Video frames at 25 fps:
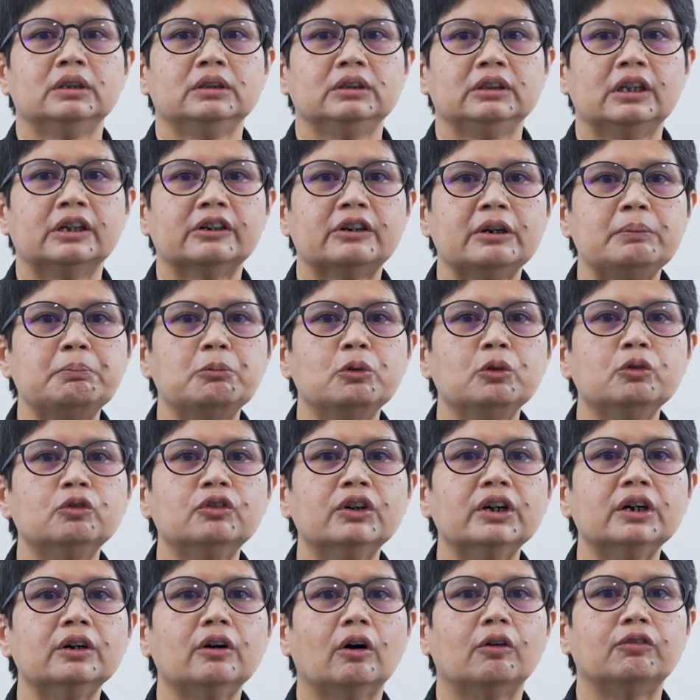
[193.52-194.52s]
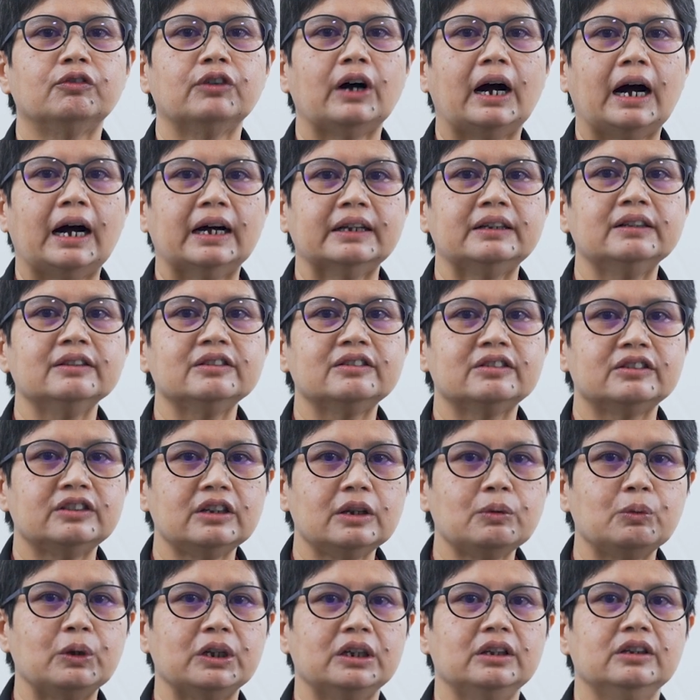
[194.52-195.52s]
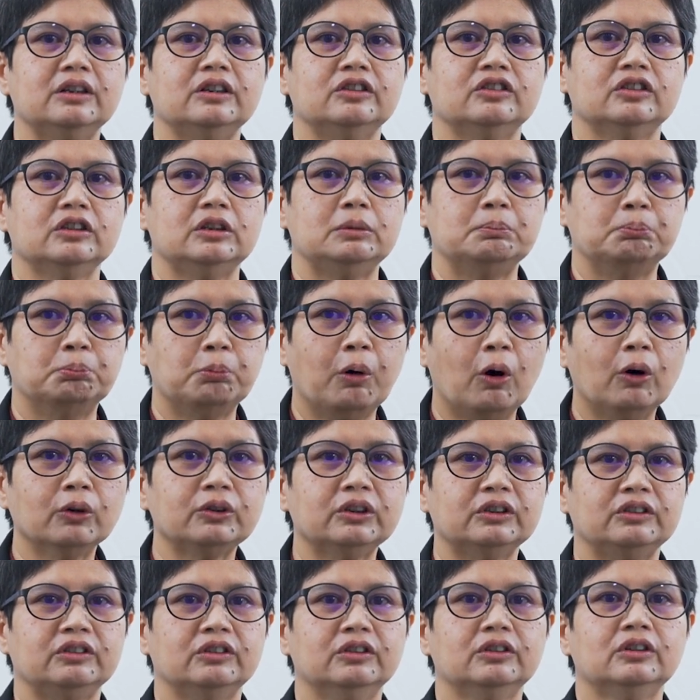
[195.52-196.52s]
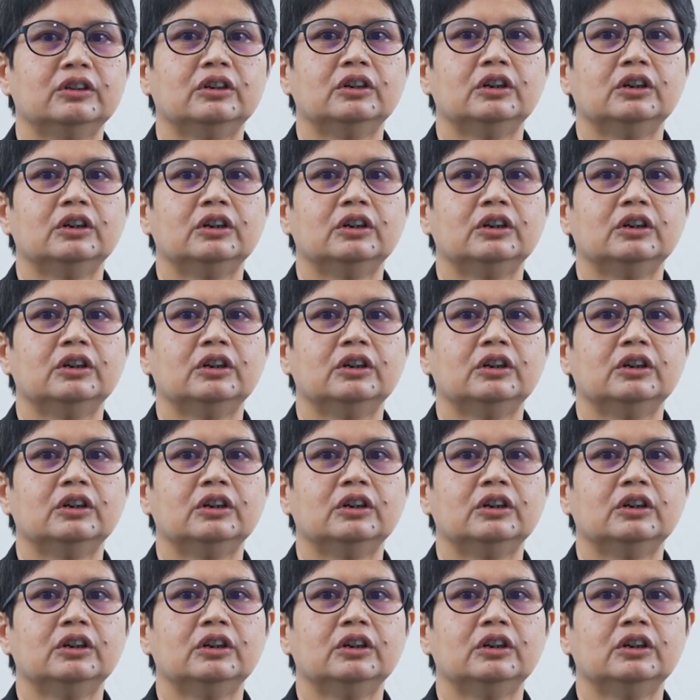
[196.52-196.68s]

The removal of other seaweed is important